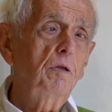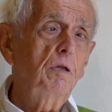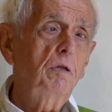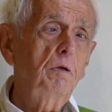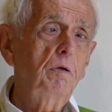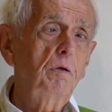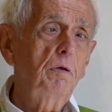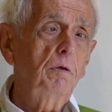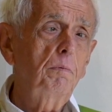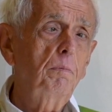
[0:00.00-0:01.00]

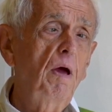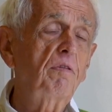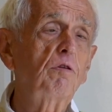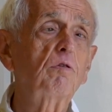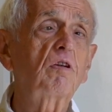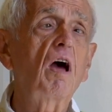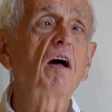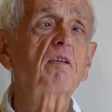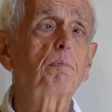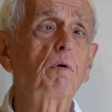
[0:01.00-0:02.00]
the Matthew's
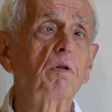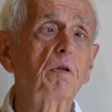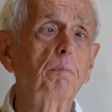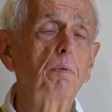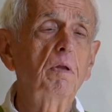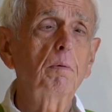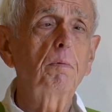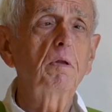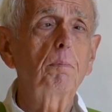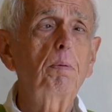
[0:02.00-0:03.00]
Gospel,
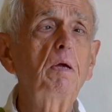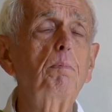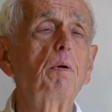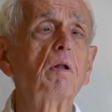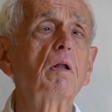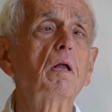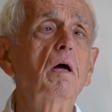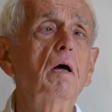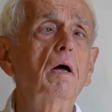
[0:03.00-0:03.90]
the people